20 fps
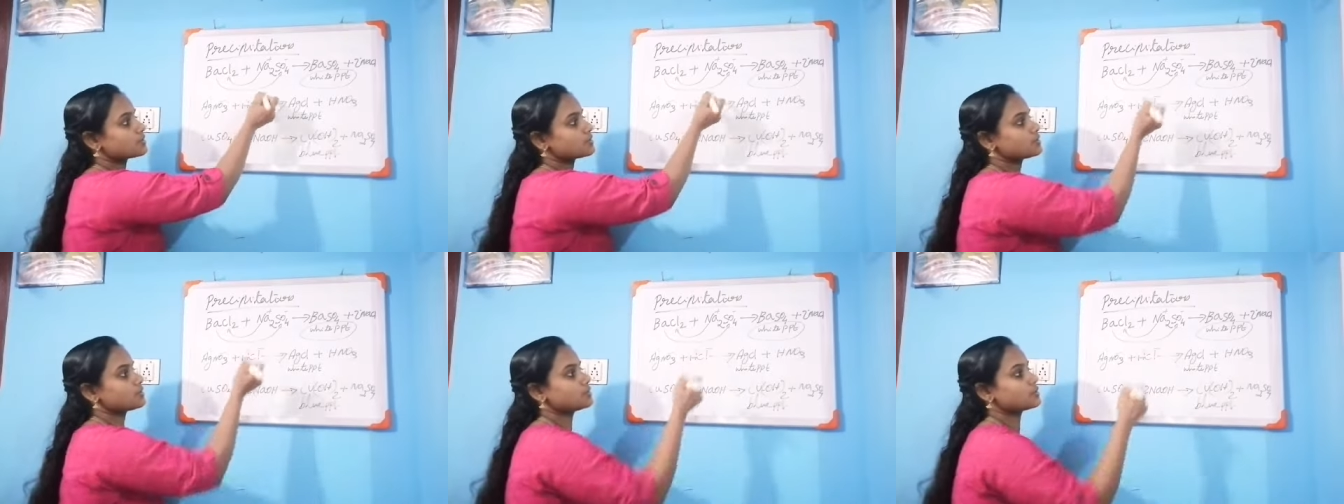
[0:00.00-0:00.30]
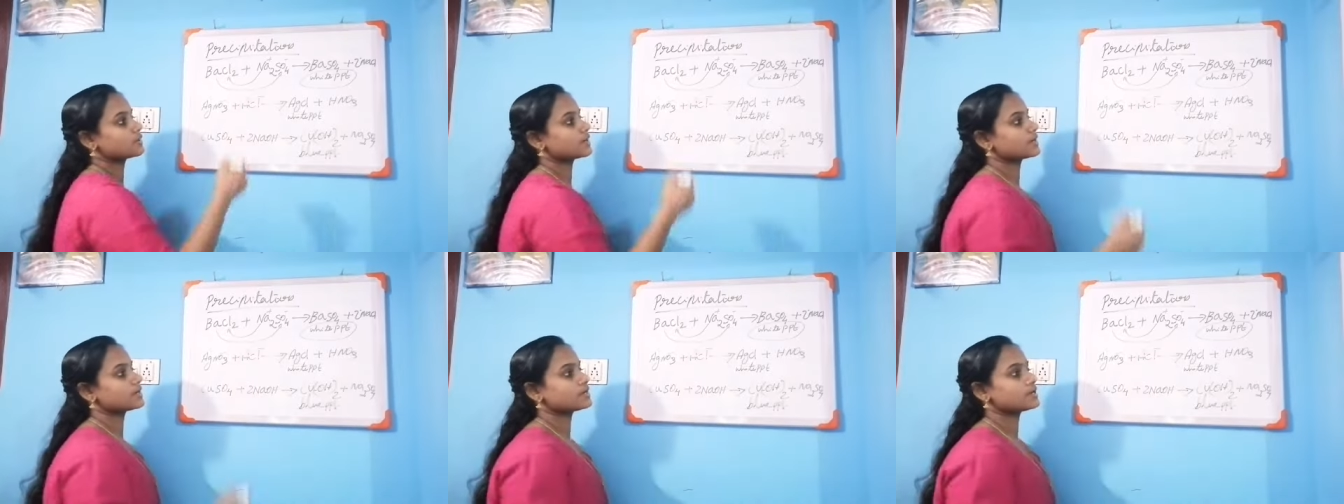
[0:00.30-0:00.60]

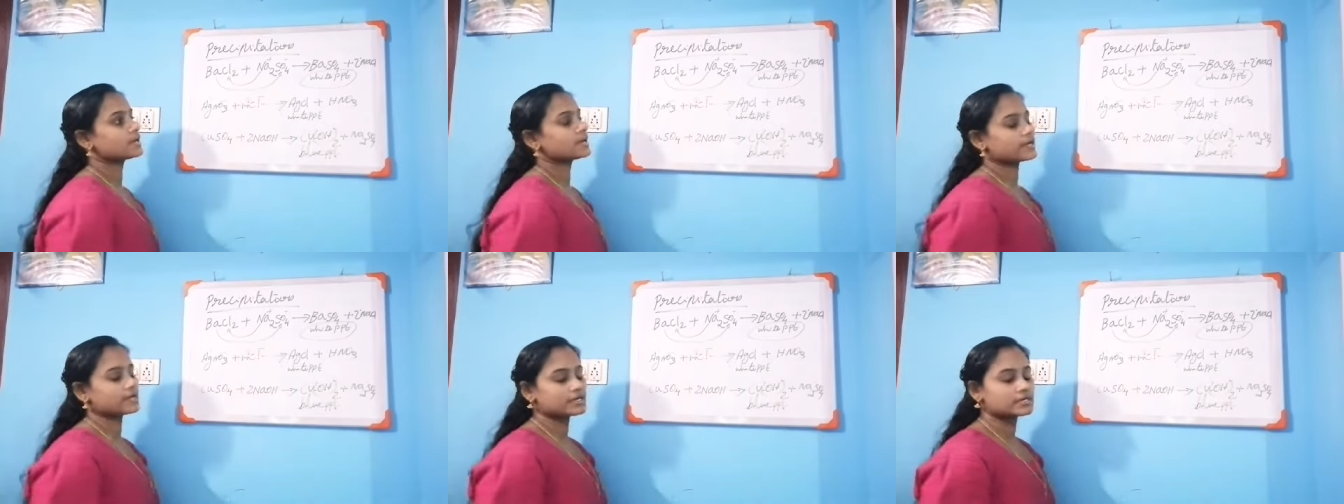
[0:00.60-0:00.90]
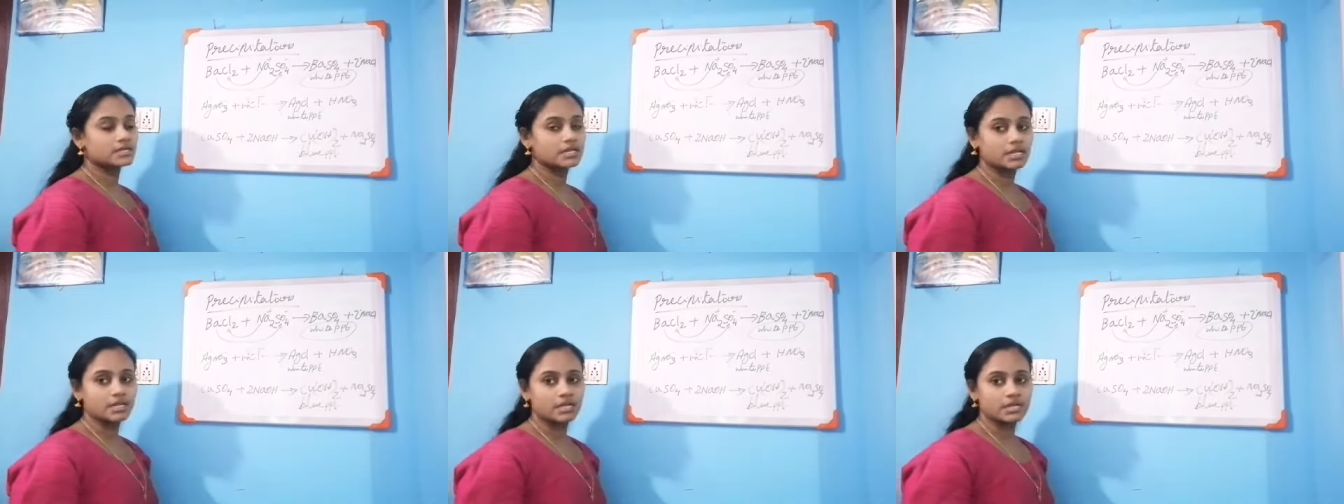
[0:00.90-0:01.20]
chlorine
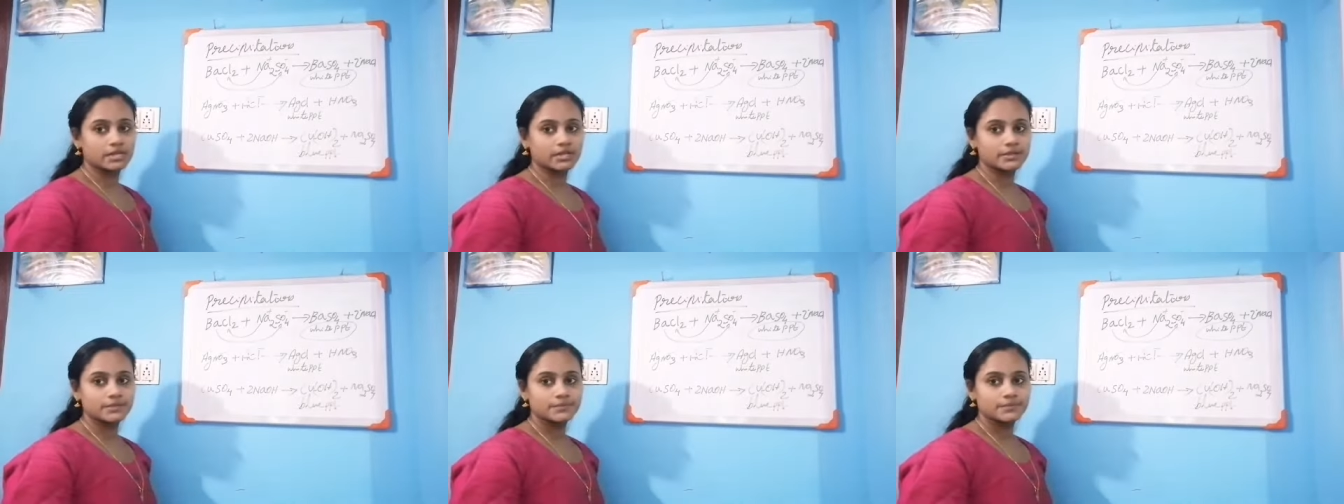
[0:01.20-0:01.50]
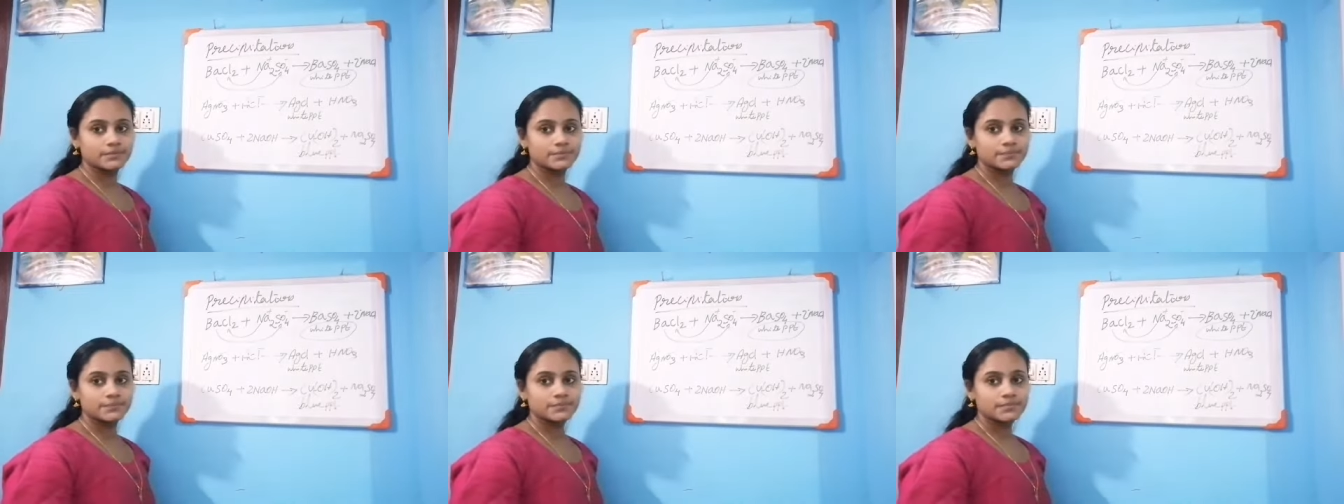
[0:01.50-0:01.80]
negative.
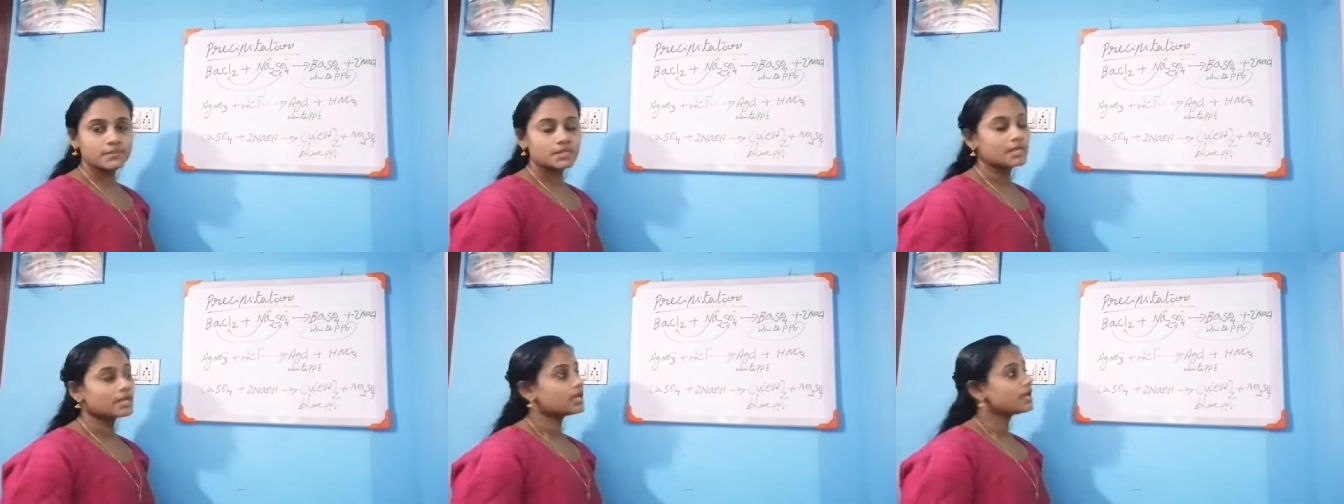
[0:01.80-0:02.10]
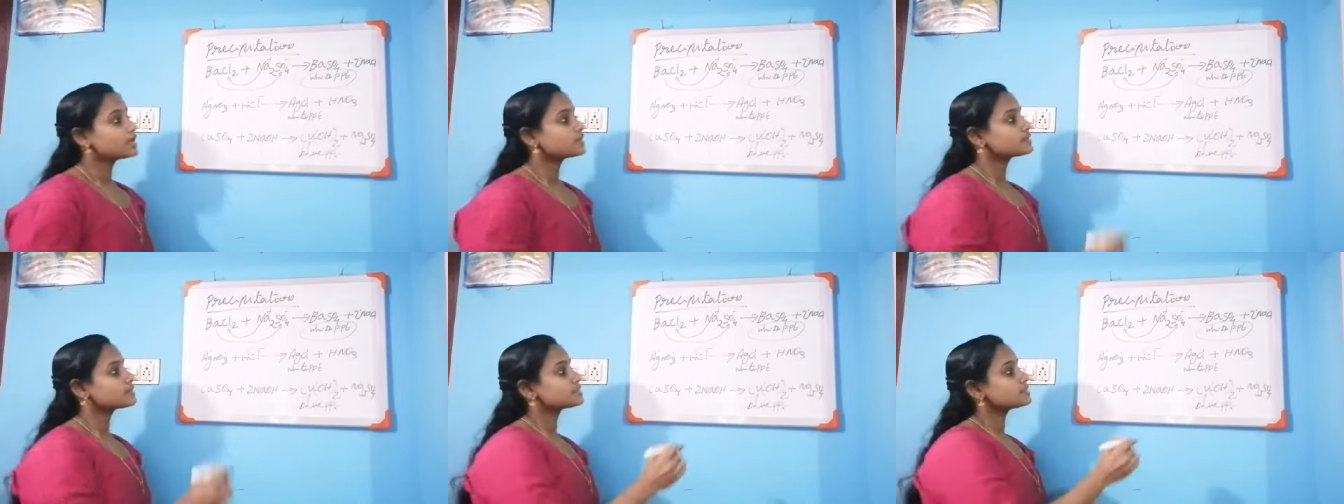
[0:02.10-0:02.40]

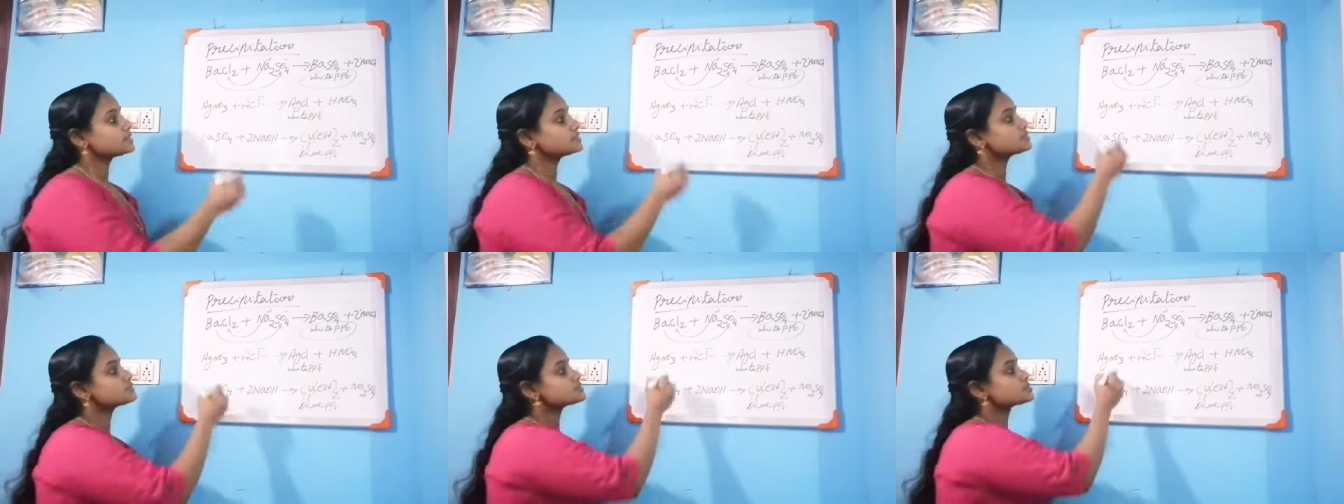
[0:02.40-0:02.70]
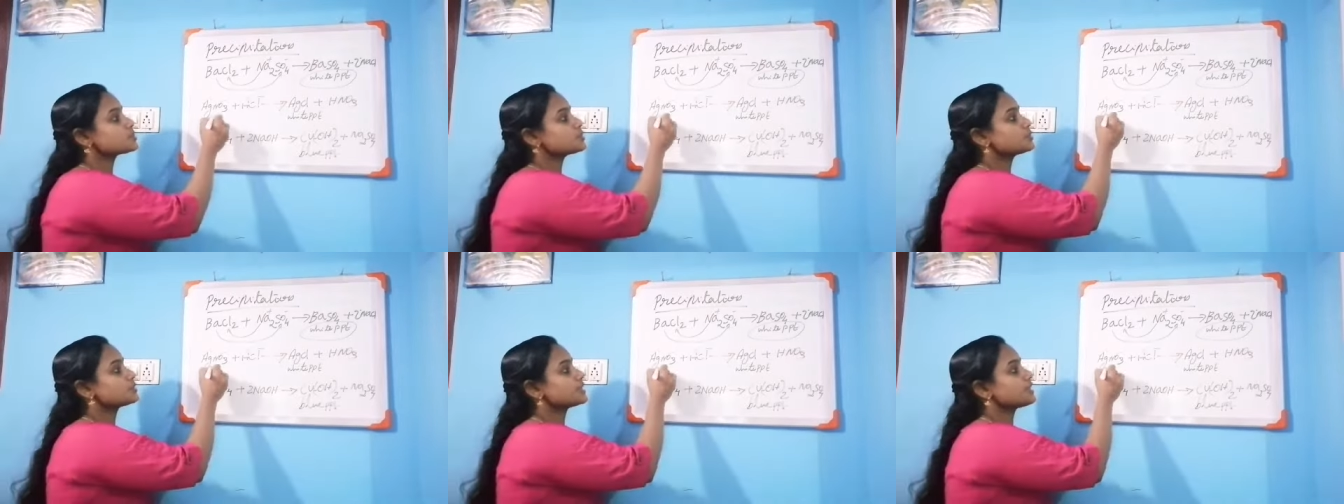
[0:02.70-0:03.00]

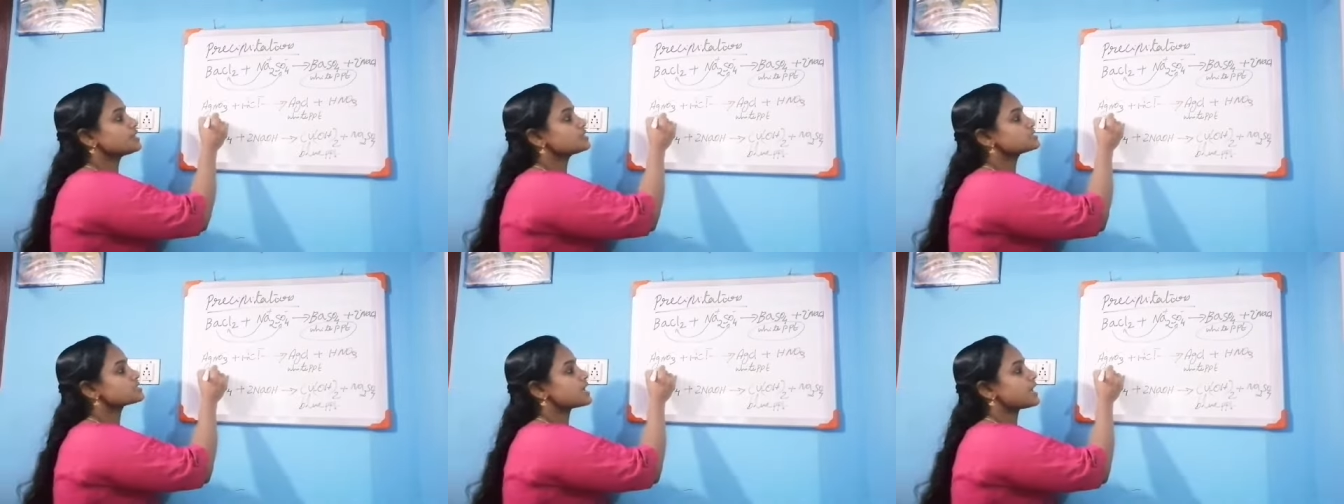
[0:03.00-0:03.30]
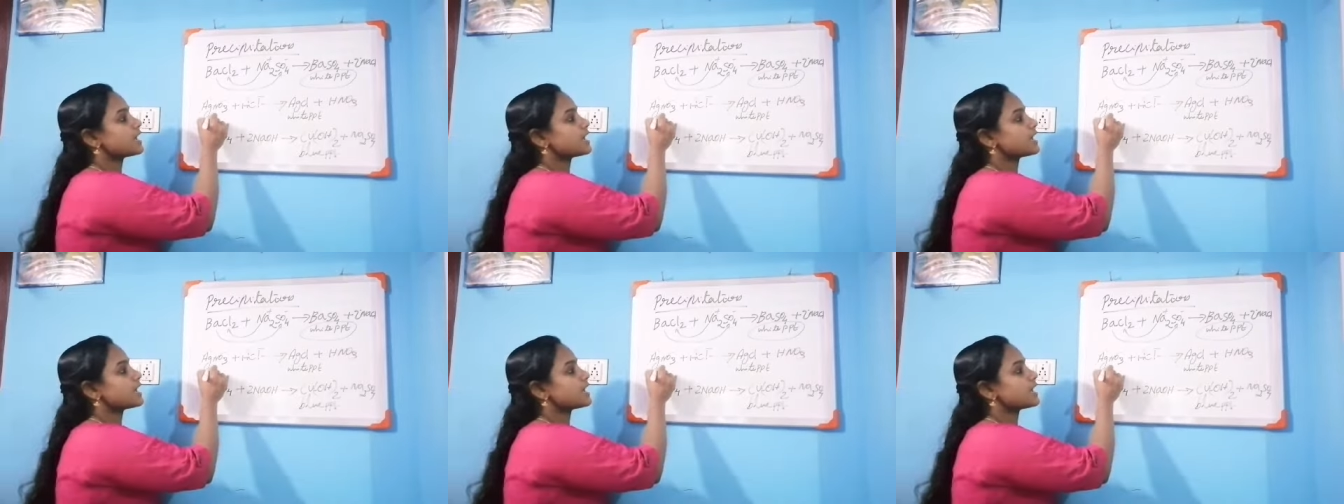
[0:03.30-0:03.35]
So these